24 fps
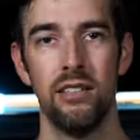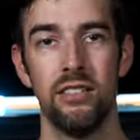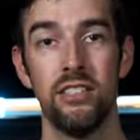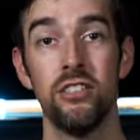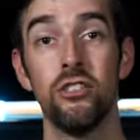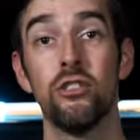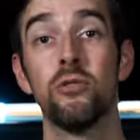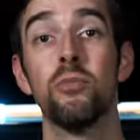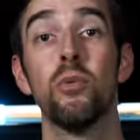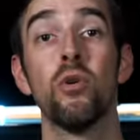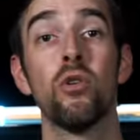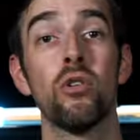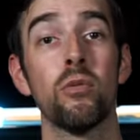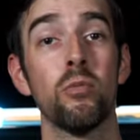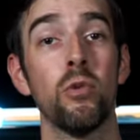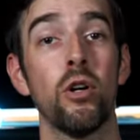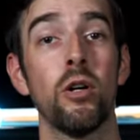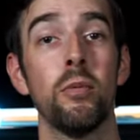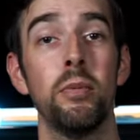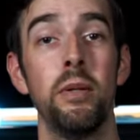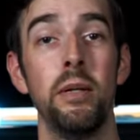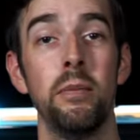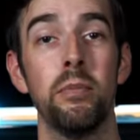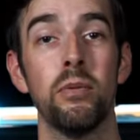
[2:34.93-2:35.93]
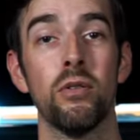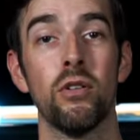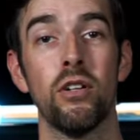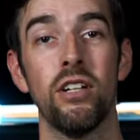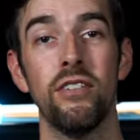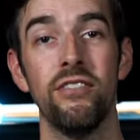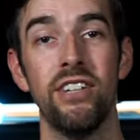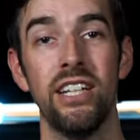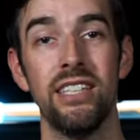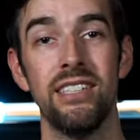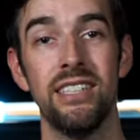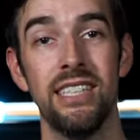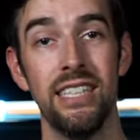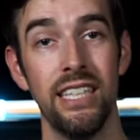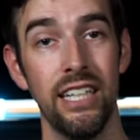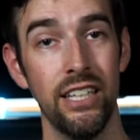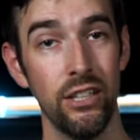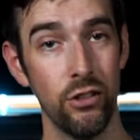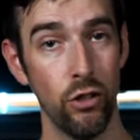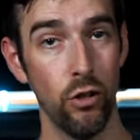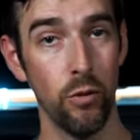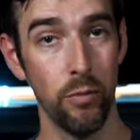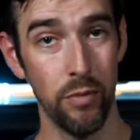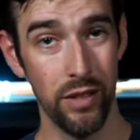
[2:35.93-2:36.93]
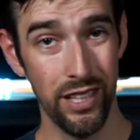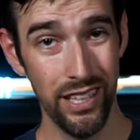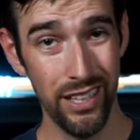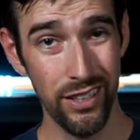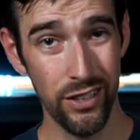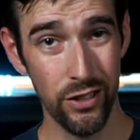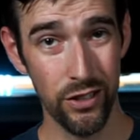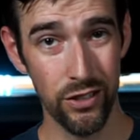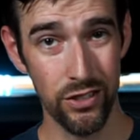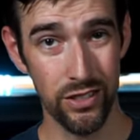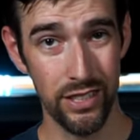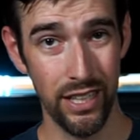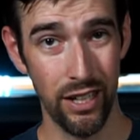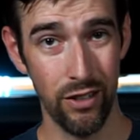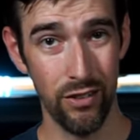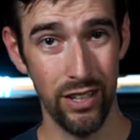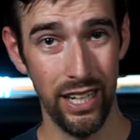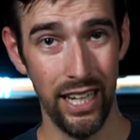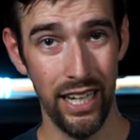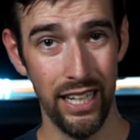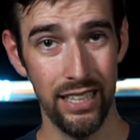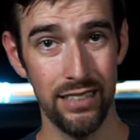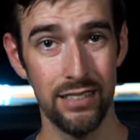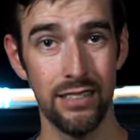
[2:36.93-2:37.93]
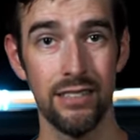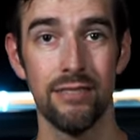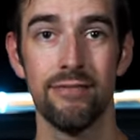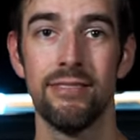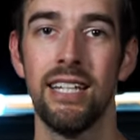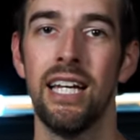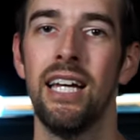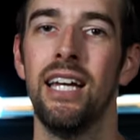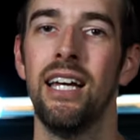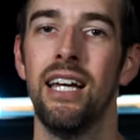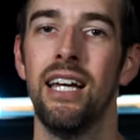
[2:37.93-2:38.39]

Since more and more people are investing in home theaters nowadays,